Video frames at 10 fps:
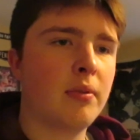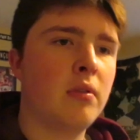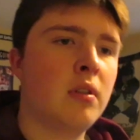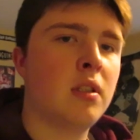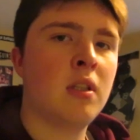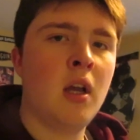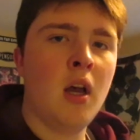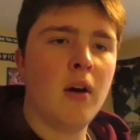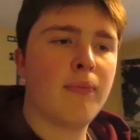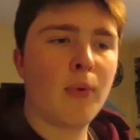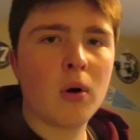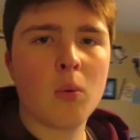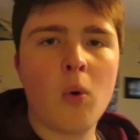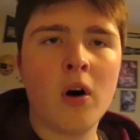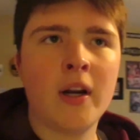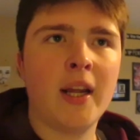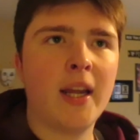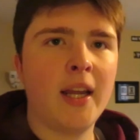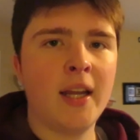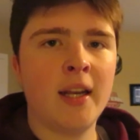Bruins 4 to 1
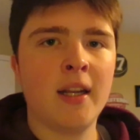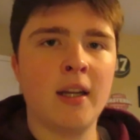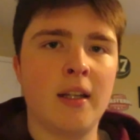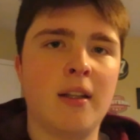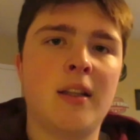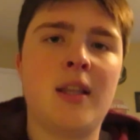in the